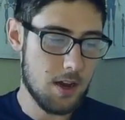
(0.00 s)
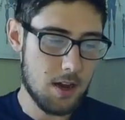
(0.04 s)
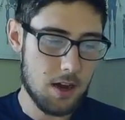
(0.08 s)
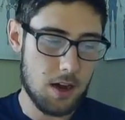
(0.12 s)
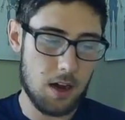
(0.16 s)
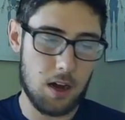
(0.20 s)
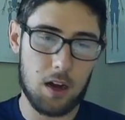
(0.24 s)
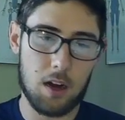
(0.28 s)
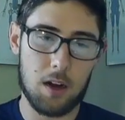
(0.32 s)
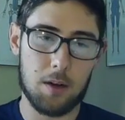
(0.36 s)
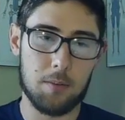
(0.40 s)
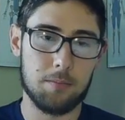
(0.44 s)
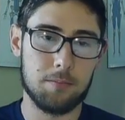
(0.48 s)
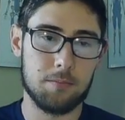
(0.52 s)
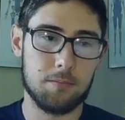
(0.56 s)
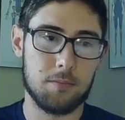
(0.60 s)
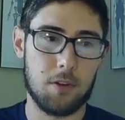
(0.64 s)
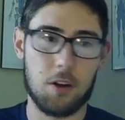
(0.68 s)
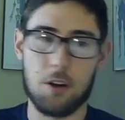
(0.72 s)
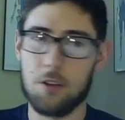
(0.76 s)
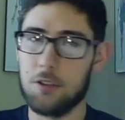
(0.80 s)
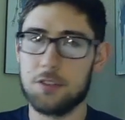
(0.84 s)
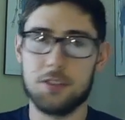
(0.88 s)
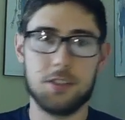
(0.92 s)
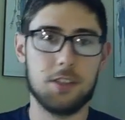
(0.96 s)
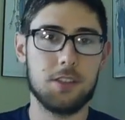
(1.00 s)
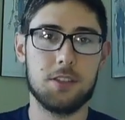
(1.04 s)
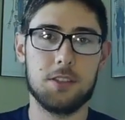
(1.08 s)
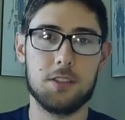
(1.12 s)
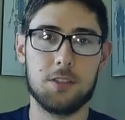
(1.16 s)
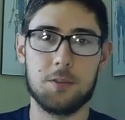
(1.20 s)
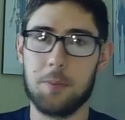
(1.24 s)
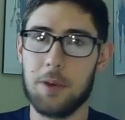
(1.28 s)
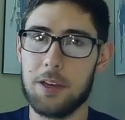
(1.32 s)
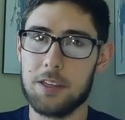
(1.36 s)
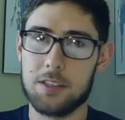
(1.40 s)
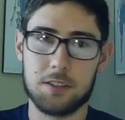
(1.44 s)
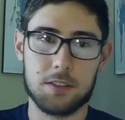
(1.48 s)
All this is
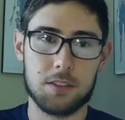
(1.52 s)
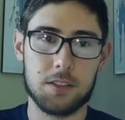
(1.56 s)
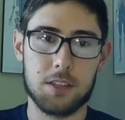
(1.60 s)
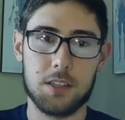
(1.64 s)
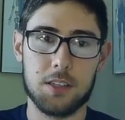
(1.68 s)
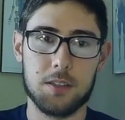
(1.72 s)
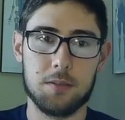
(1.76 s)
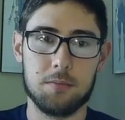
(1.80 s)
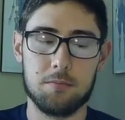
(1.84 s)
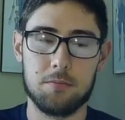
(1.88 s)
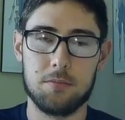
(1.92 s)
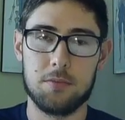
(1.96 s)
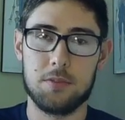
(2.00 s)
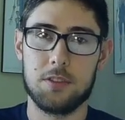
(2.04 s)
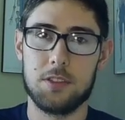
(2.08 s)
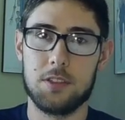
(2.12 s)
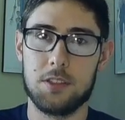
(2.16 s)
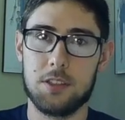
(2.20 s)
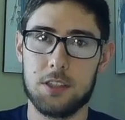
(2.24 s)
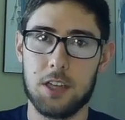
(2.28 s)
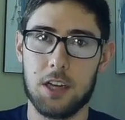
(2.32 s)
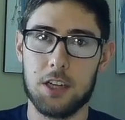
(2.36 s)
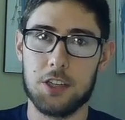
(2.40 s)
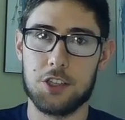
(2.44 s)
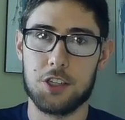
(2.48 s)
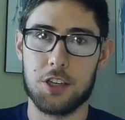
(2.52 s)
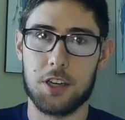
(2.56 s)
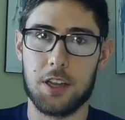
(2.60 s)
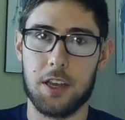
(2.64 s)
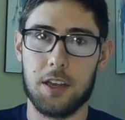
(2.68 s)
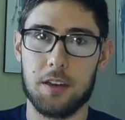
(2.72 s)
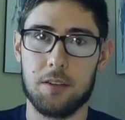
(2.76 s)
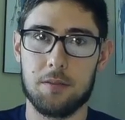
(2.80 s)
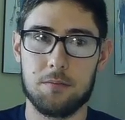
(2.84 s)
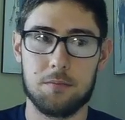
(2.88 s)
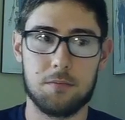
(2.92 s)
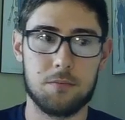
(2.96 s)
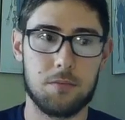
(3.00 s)
basically touch again,
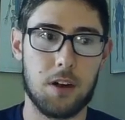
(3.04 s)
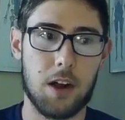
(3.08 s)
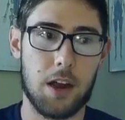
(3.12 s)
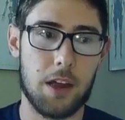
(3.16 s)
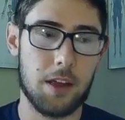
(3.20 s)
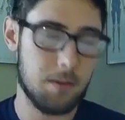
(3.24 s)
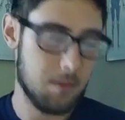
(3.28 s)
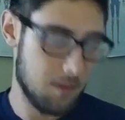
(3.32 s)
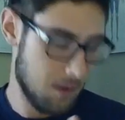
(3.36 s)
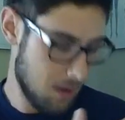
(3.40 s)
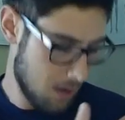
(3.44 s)
right?